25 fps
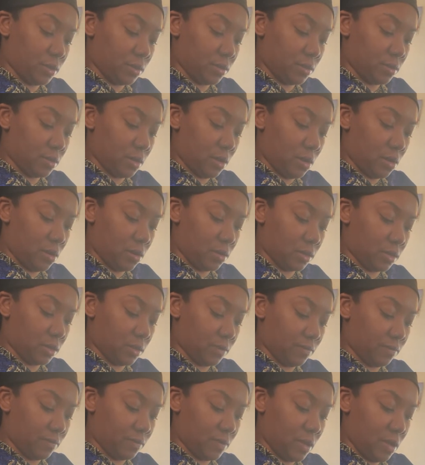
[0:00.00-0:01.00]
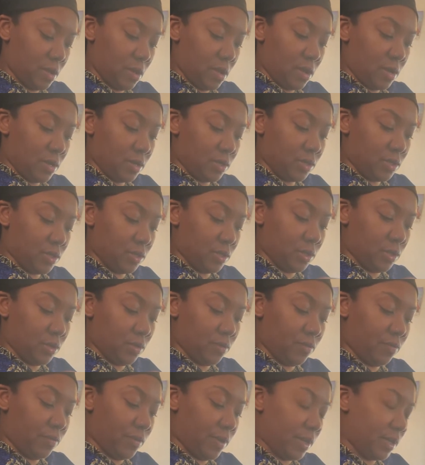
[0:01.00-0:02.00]
songs and just little
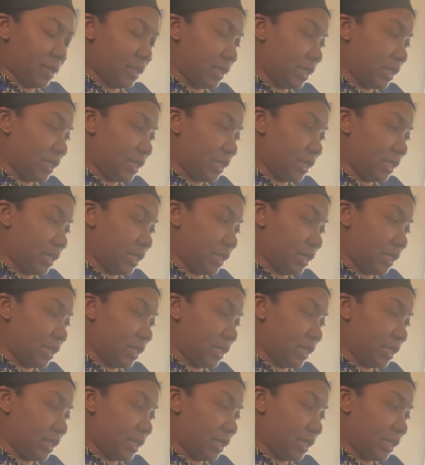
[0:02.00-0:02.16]
fun